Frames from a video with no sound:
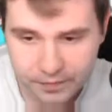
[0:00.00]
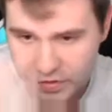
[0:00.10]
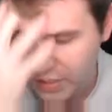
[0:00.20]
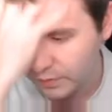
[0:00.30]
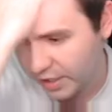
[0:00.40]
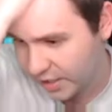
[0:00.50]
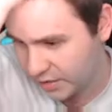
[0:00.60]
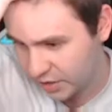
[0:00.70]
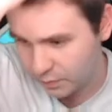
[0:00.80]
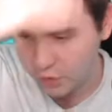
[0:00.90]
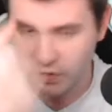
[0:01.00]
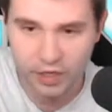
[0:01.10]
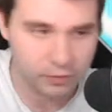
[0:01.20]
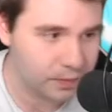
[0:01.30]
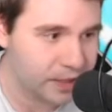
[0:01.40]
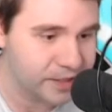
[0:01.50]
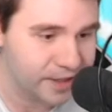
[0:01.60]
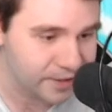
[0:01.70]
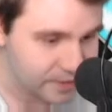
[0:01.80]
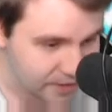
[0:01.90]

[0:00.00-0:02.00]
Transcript: So that way I can just move on with my day.